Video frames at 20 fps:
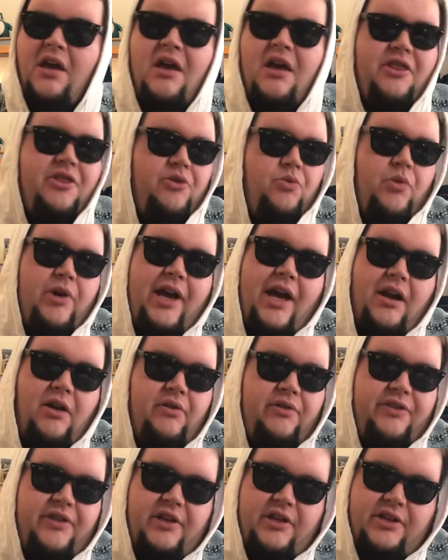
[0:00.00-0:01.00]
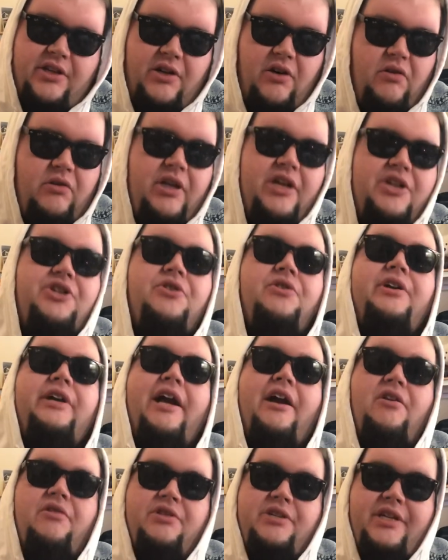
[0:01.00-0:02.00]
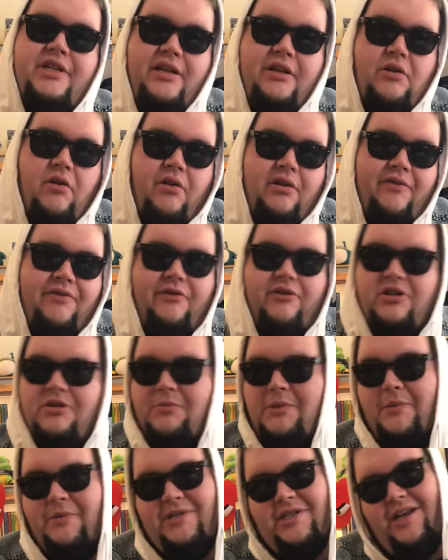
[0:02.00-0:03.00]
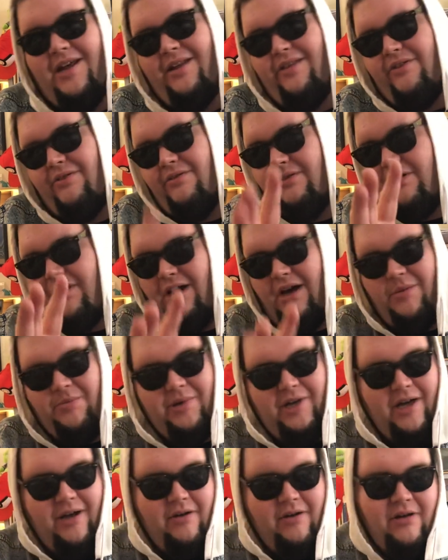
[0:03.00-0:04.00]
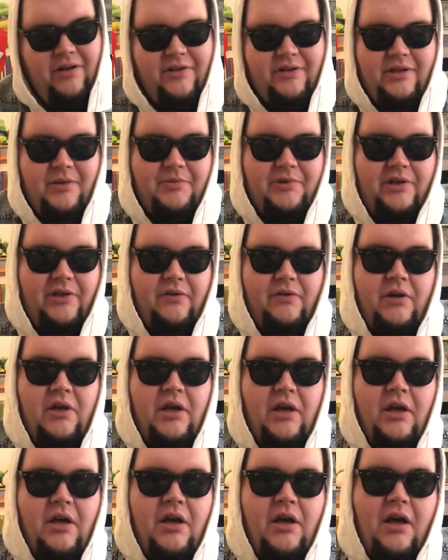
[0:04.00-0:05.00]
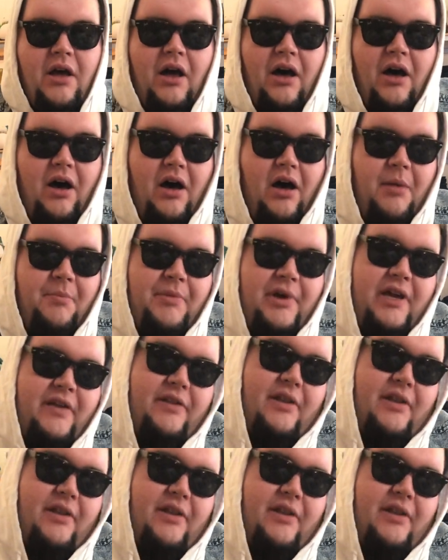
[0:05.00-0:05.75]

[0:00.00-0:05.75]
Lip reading: 3, I don't think so, unless you're guaranteed going first. Maybe sign a 3rd copy, I don't know, it's up to you. And